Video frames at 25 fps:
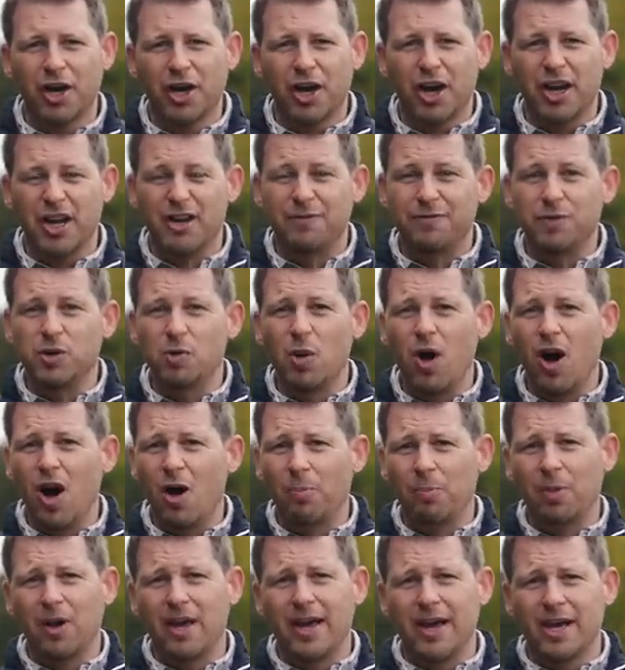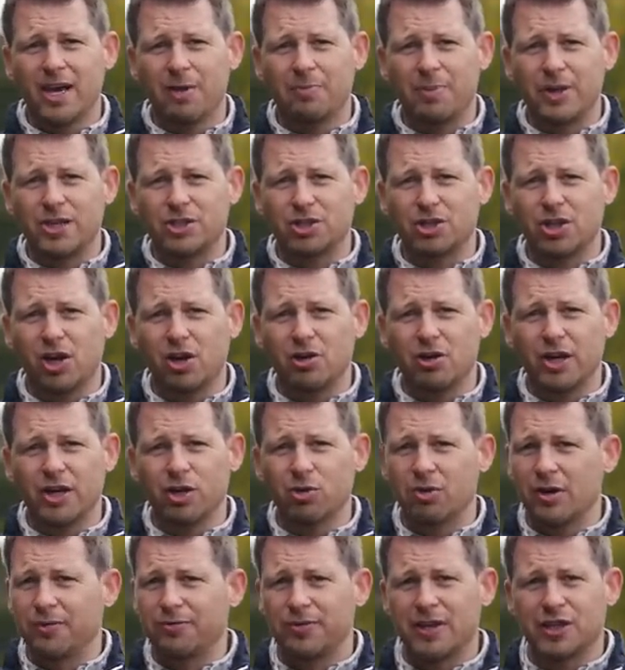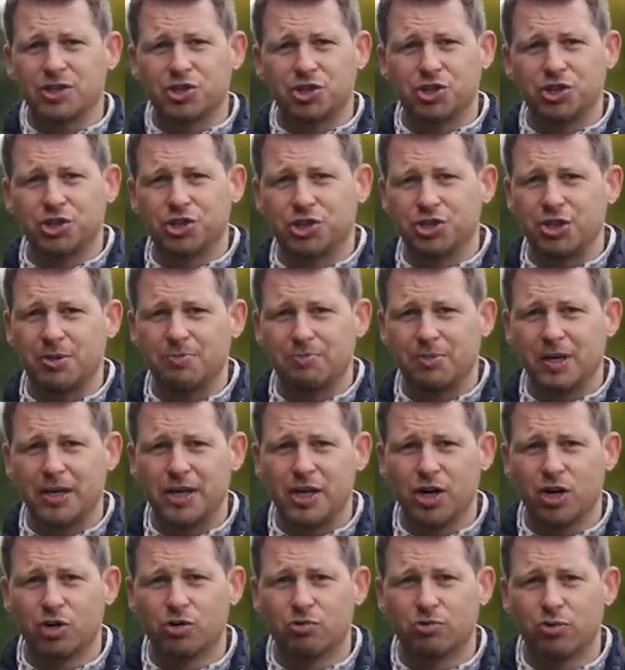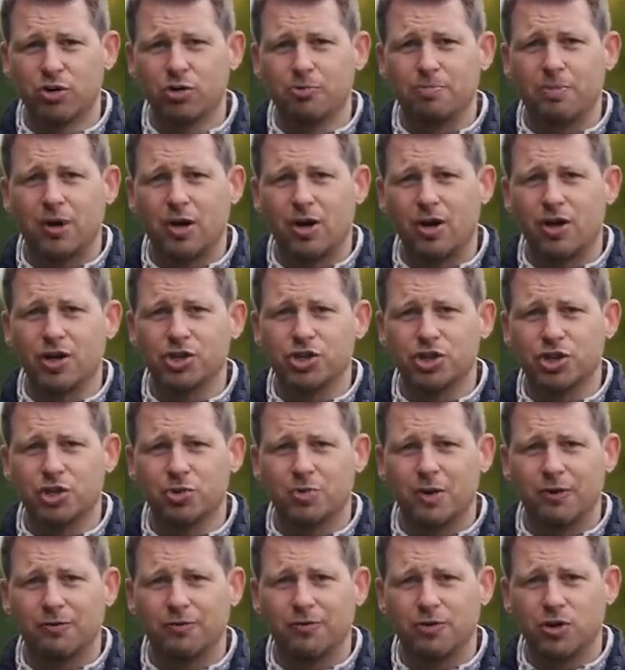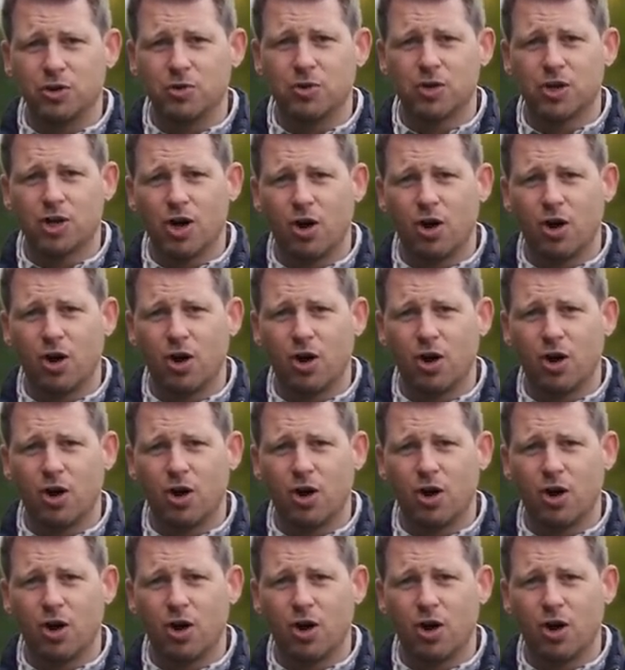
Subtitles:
And if you are playing a bit slowly, or if there's just simply a group behind you with fewer